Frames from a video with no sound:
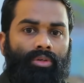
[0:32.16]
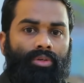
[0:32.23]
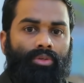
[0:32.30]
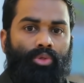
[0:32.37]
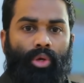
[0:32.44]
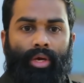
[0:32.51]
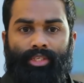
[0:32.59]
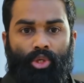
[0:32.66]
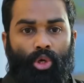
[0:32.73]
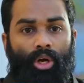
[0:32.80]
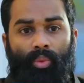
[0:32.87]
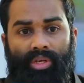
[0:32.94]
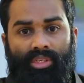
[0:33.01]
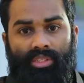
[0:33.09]
So as I
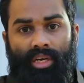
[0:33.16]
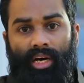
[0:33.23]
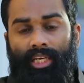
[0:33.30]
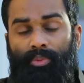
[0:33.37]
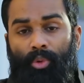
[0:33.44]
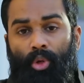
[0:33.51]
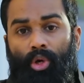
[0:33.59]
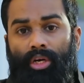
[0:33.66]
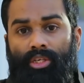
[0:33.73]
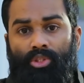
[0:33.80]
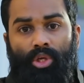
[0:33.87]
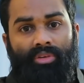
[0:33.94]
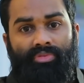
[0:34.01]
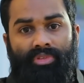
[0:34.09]
always say, Atma Yoga is
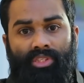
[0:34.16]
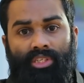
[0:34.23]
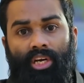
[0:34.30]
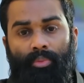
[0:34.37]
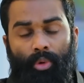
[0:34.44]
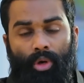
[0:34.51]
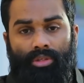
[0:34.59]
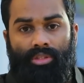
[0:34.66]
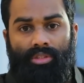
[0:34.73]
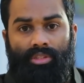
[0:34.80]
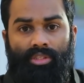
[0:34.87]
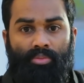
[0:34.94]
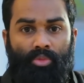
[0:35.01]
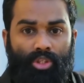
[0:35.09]
not a physical process.
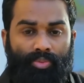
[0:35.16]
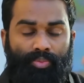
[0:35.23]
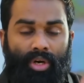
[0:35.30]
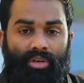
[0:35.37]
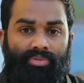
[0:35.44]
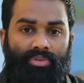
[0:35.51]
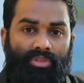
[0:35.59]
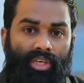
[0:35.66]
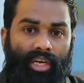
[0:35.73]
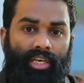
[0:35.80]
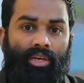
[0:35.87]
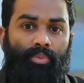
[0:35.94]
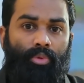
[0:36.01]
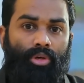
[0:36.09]
It's the most powerful
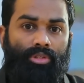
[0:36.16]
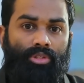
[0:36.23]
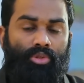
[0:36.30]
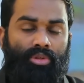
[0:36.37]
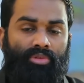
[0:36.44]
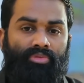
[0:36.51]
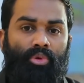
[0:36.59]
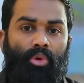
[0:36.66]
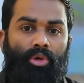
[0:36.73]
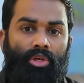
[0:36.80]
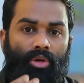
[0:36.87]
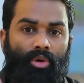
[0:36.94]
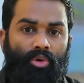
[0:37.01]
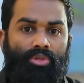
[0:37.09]
psychic process of knowing
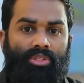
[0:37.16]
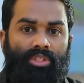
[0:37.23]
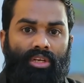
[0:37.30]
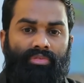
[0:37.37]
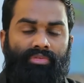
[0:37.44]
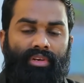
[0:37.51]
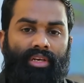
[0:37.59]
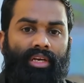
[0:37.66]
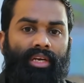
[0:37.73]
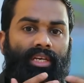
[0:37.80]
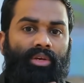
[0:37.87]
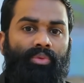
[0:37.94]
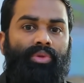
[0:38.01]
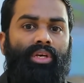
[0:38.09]
your own self and
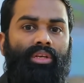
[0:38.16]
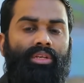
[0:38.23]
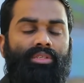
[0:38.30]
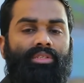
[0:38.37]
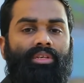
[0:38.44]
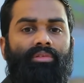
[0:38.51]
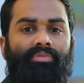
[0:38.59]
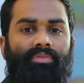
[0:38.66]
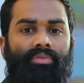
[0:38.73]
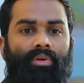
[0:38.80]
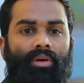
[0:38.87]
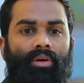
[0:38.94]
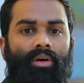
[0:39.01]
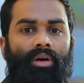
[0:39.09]
connecting with the inner self.
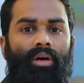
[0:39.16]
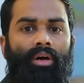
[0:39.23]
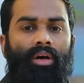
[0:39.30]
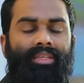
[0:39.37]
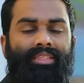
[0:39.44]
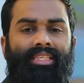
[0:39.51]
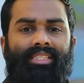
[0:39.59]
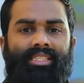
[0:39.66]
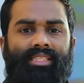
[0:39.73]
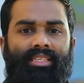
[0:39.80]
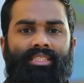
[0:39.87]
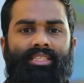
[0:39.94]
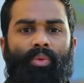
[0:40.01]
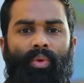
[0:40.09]
This
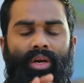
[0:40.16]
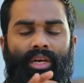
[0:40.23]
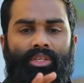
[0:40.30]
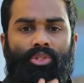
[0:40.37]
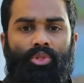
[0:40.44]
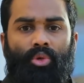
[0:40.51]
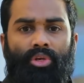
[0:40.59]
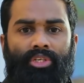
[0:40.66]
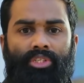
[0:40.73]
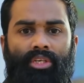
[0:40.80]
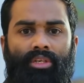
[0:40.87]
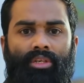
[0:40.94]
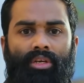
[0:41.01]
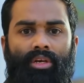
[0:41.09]
is the only
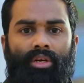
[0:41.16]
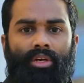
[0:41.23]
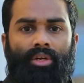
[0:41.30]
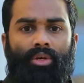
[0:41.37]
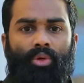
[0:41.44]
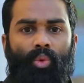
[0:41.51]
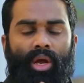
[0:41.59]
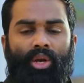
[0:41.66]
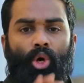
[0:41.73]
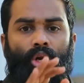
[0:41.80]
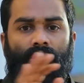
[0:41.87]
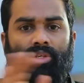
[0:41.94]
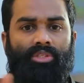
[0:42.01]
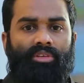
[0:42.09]
solution to end
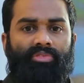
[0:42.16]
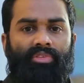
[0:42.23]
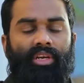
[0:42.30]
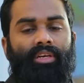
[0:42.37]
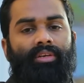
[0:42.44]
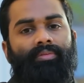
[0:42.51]
all your suffering.